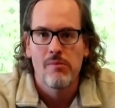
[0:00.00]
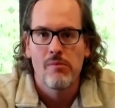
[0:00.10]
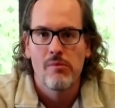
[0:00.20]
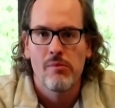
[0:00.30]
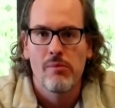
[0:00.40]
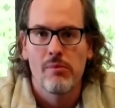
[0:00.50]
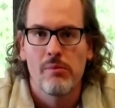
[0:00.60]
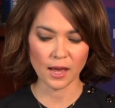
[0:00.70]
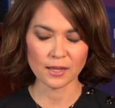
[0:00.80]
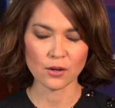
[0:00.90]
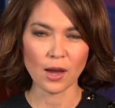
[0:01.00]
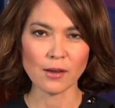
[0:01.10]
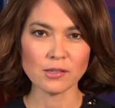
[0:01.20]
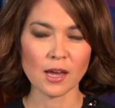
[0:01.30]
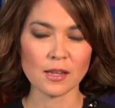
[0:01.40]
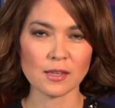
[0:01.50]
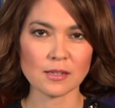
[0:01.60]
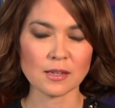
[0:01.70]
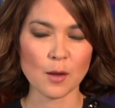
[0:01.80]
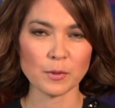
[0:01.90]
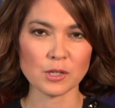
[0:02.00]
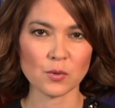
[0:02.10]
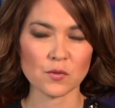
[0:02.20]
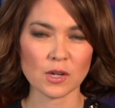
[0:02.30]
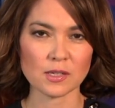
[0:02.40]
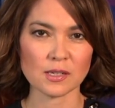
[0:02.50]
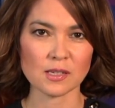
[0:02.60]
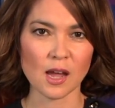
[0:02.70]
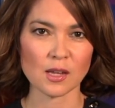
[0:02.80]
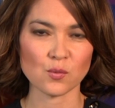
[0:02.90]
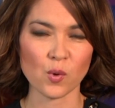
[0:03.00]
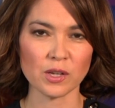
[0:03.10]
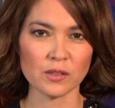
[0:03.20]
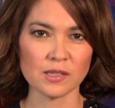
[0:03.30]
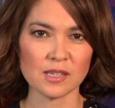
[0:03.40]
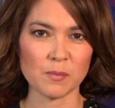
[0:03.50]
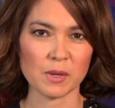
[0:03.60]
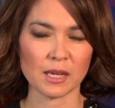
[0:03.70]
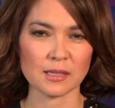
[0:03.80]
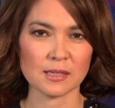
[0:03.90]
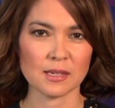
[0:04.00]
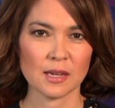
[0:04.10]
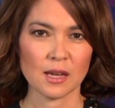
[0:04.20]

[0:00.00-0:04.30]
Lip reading: So, you know, outside of these companies we've just discussed, where do you see the biggest